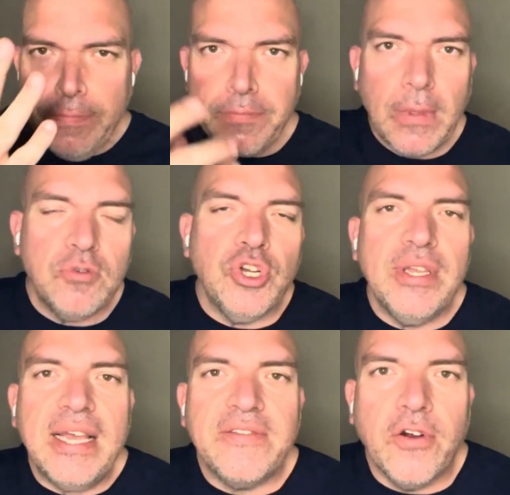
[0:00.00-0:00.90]
I'm sure you
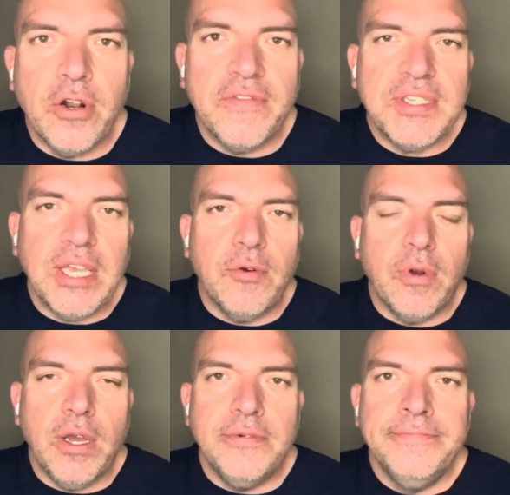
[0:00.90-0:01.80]
guys have heard of Skid
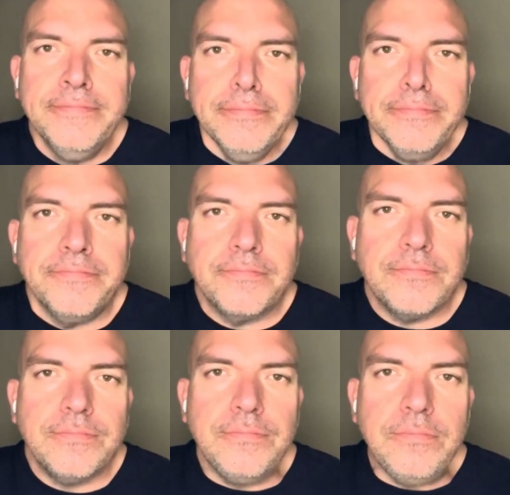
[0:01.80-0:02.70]
Row.
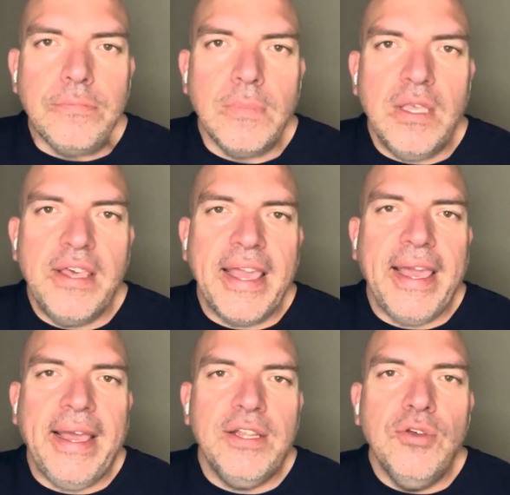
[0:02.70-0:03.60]
They
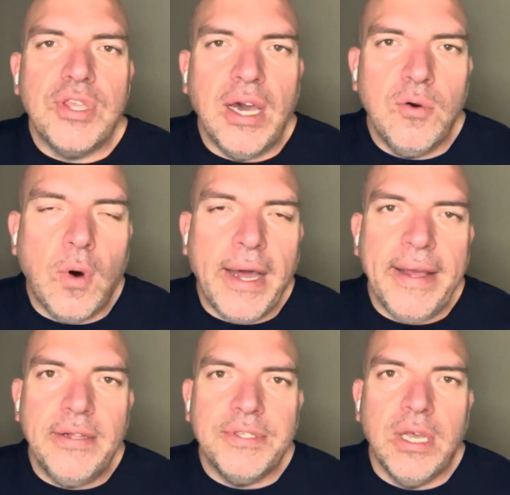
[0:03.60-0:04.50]
had Youth Gone
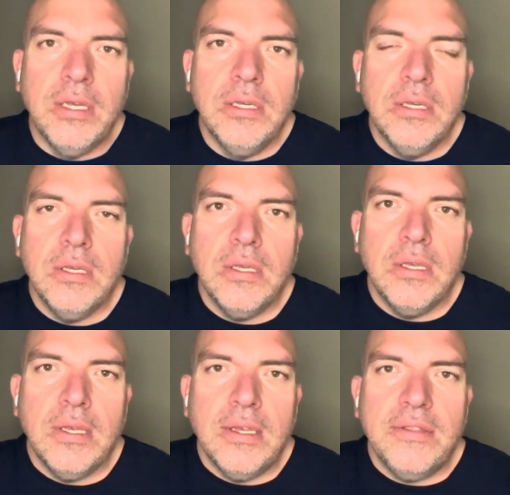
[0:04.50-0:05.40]
Wild.
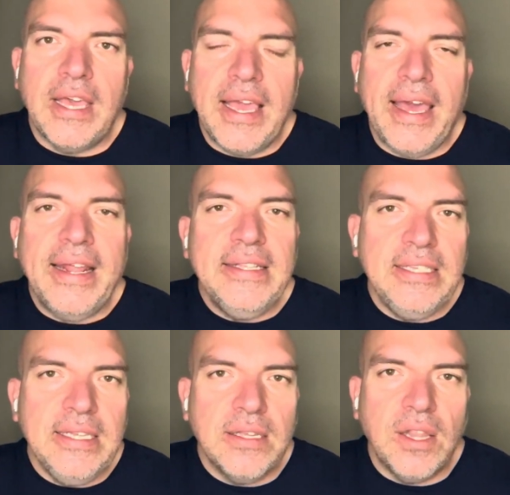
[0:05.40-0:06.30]
They had
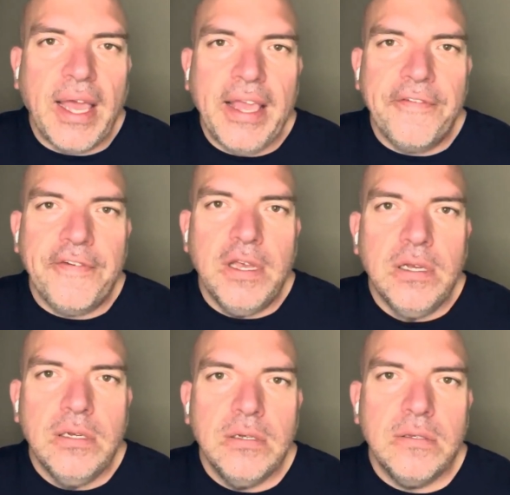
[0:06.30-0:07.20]
18 in Life.
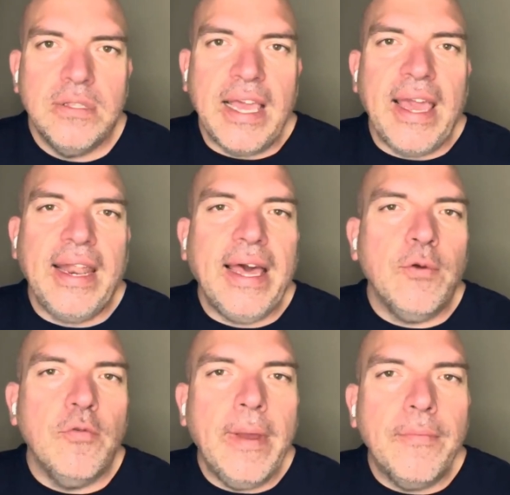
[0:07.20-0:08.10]
They had I
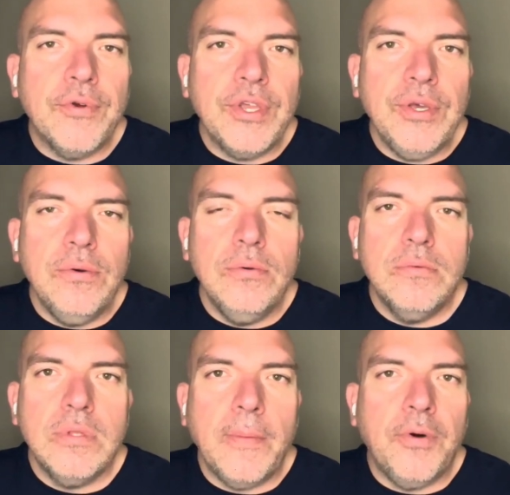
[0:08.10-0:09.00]
Remember You.
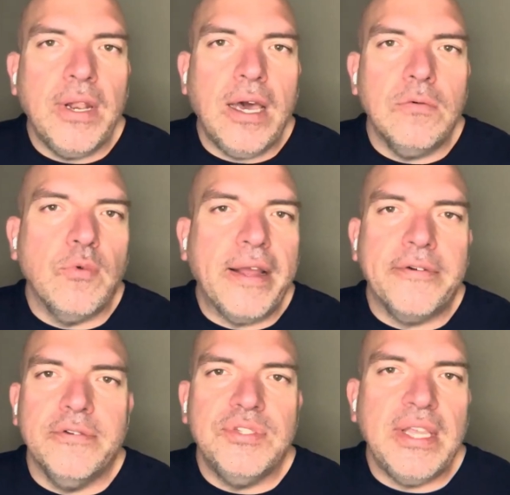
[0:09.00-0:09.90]
They put out
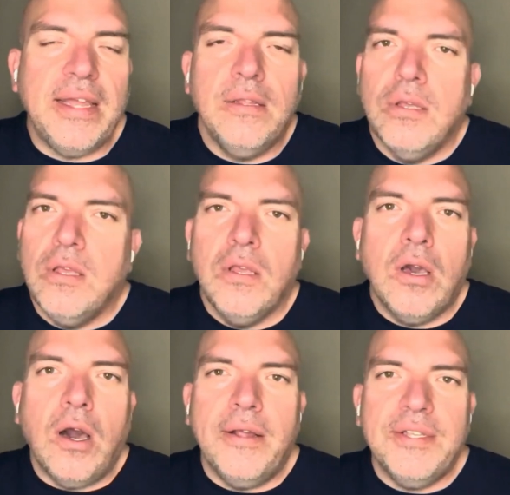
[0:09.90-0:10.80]
records that
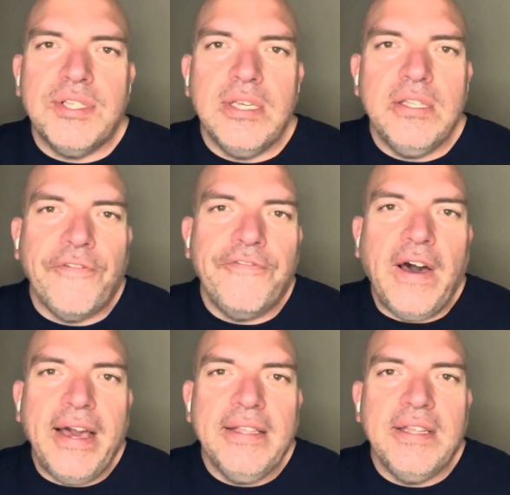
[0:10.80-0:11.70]
honestly
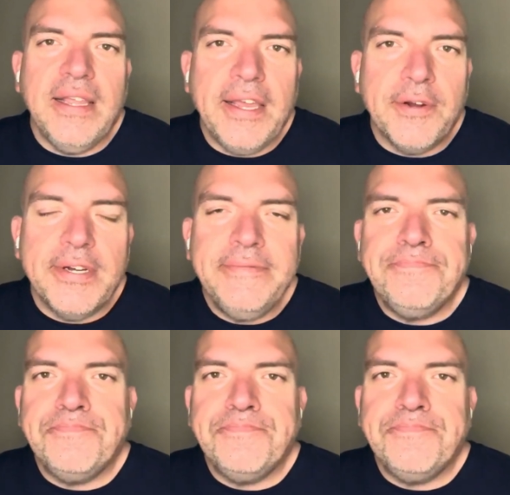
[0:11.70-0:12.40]
defined an era.